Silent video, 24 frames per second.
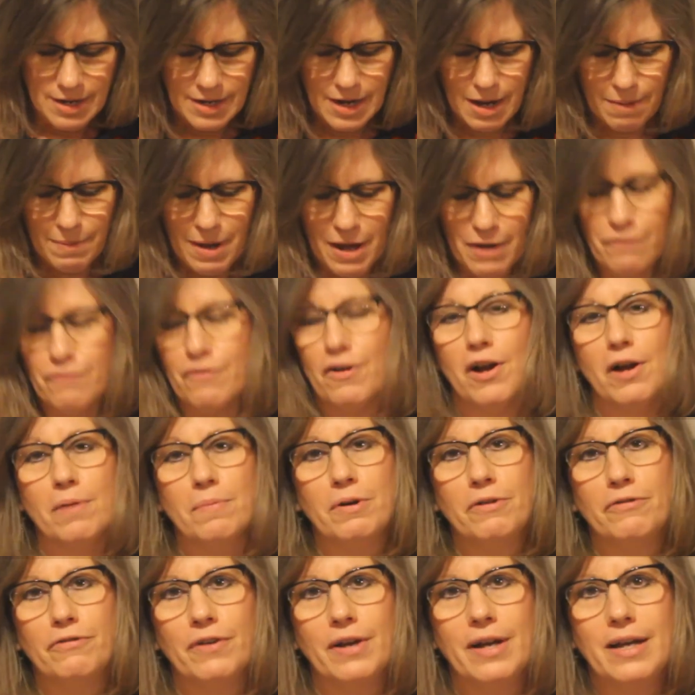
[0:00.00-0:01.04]
Now my
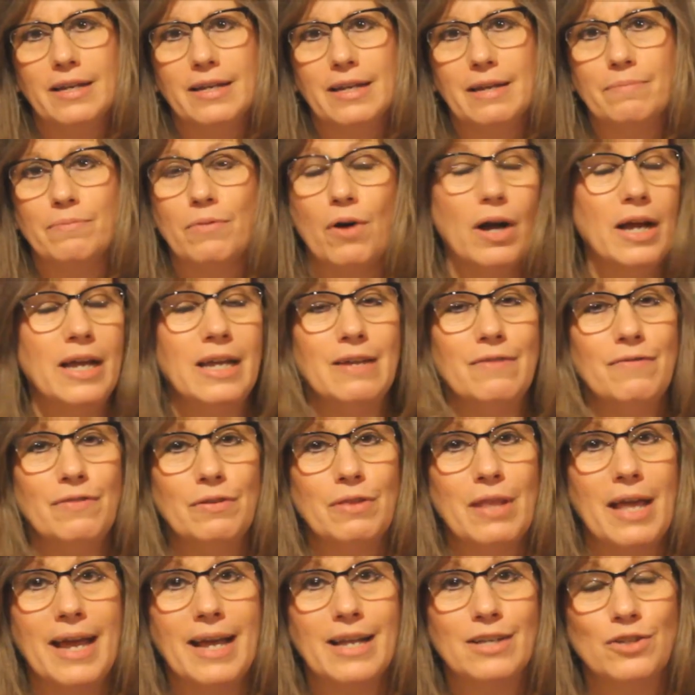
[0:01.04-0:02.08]
farmer friend and
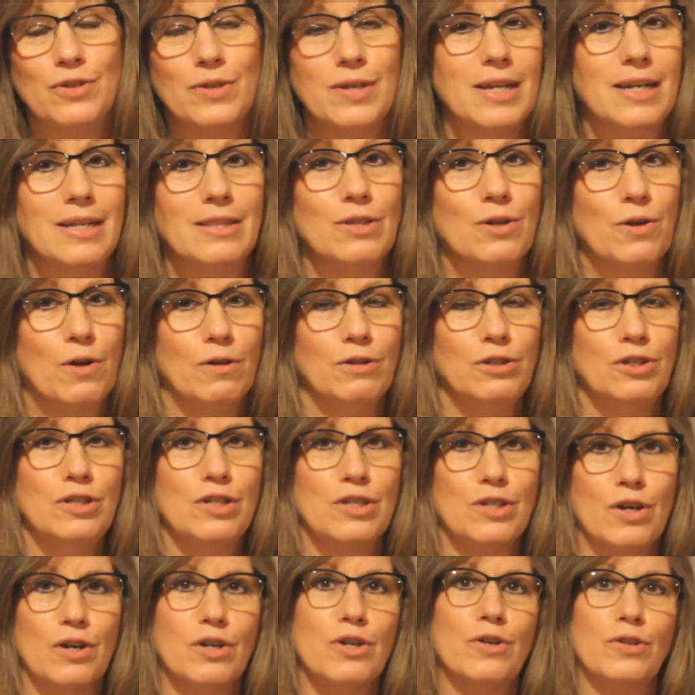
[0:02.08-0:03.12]
even the eggs you get at the grocery
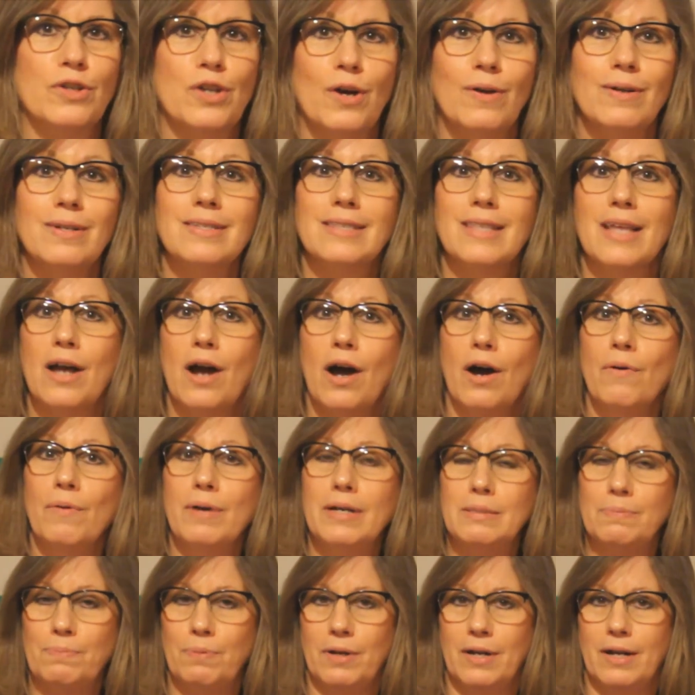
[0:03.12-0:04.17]
store, you'll notice they
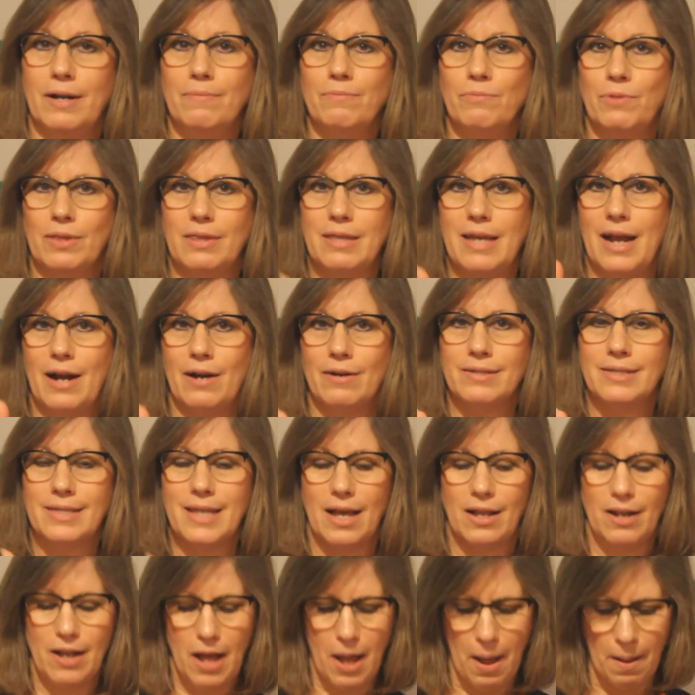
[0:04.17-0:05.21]
always put them with the air
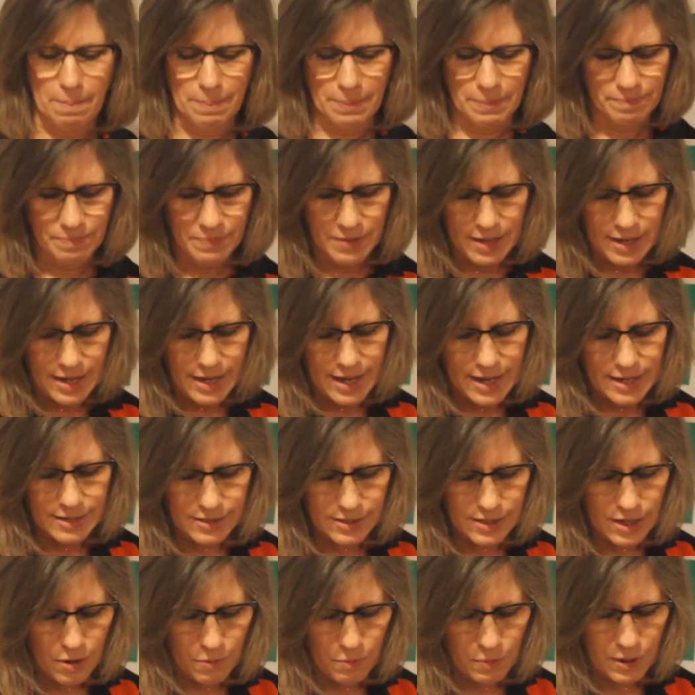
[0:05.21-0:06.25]
cell up. And
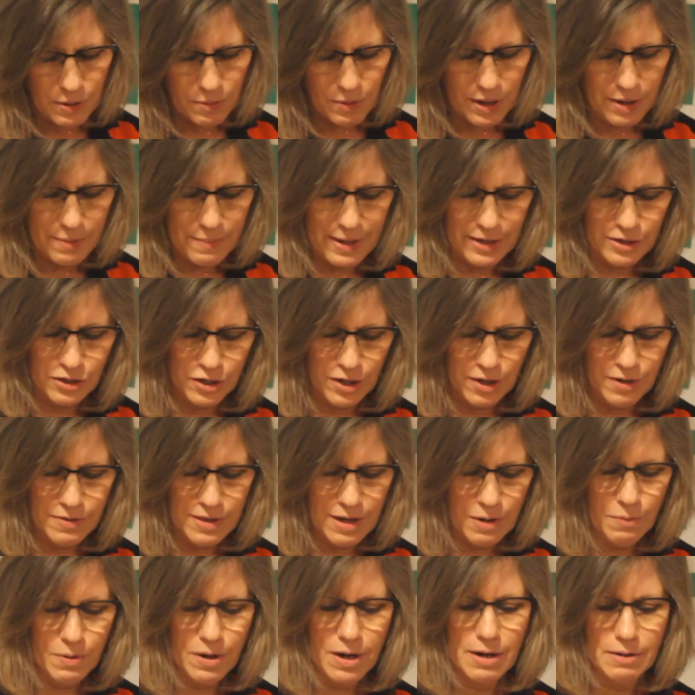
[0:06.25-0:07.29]
so we want to make sure
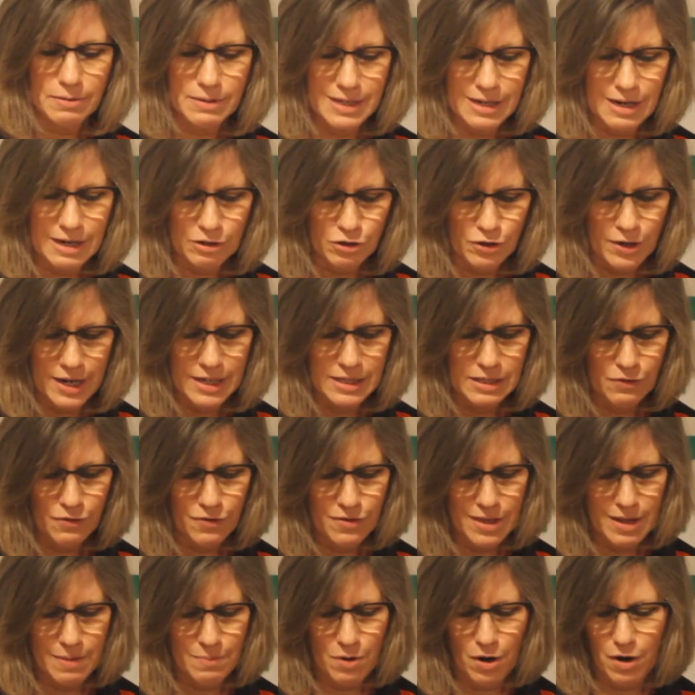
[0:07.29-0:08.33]
that we're going to
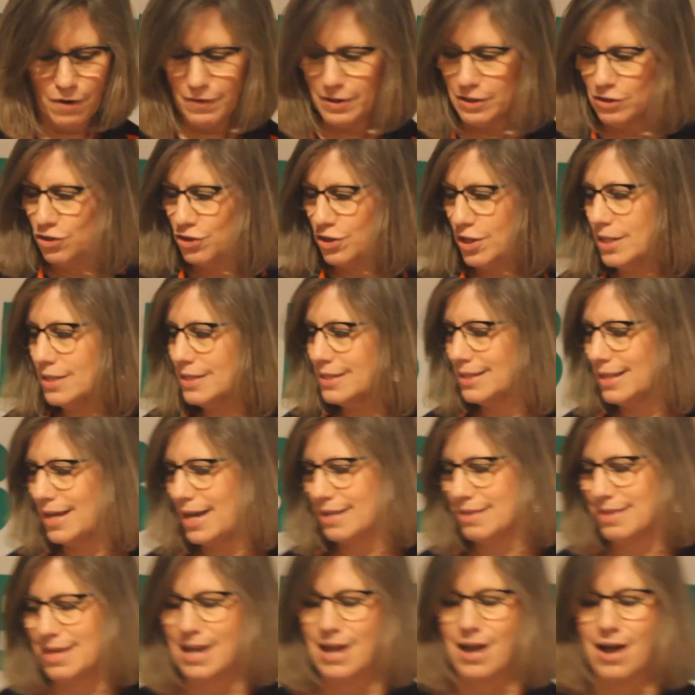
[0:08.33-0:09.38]
transfer them over just
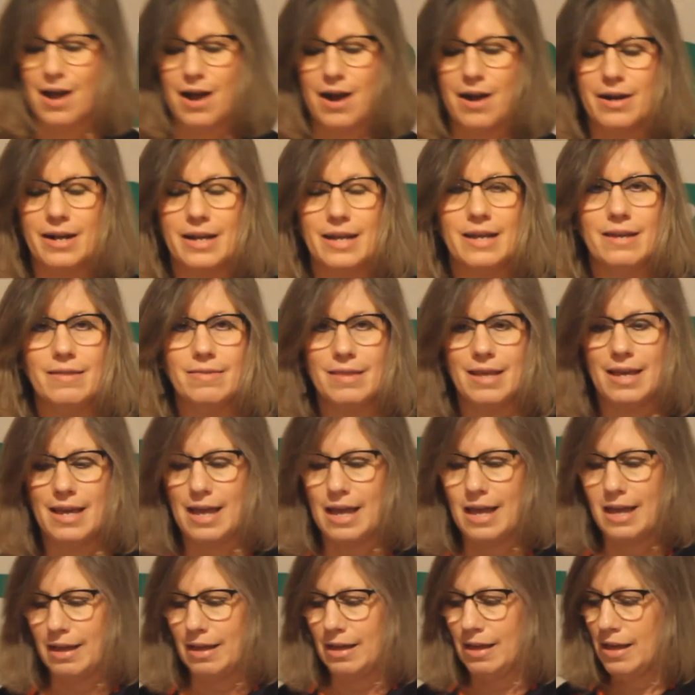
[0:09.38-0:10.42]
like they are in
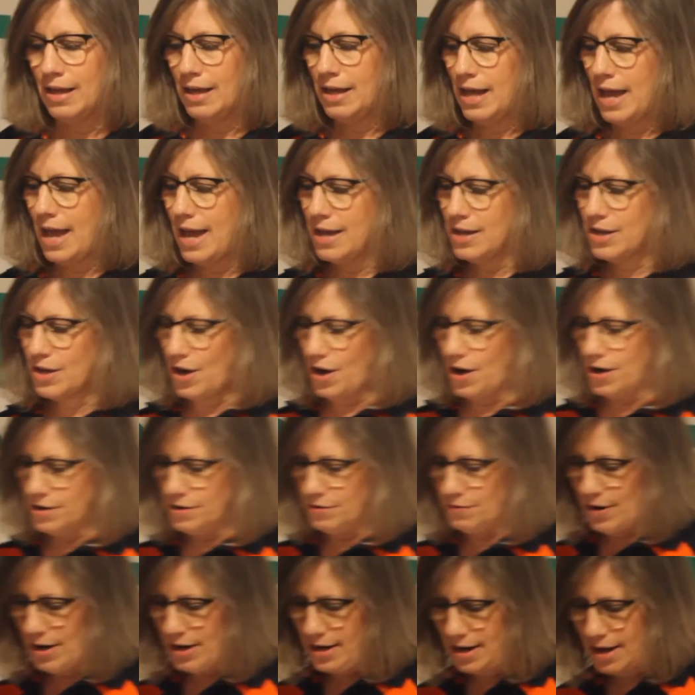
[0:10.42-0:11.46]
the egg
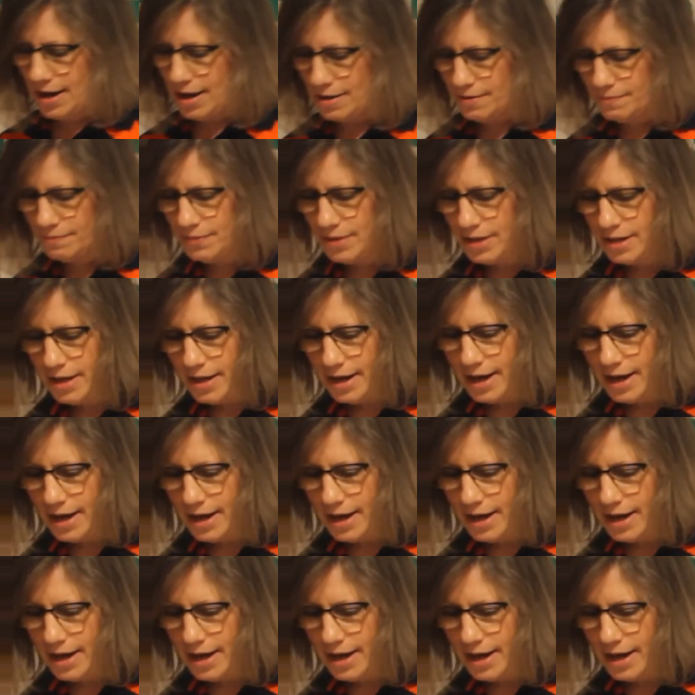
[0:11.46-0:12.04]
carton right now.